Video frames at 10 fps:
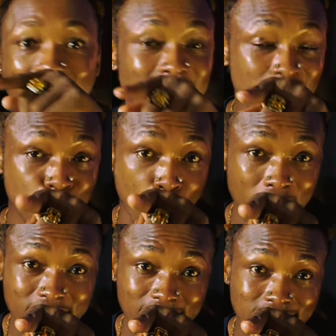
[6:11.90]
At this
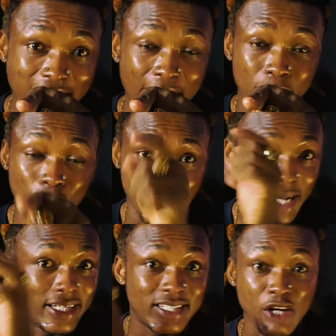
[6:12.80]
point in time,
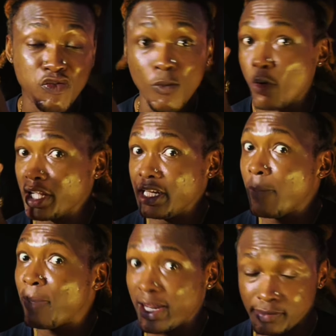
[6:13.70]
when they thief for money,
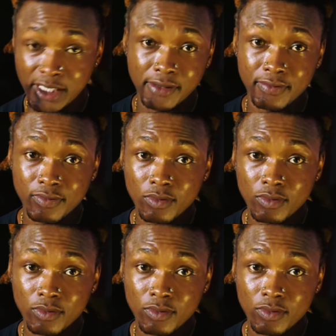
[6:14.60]
they pay me.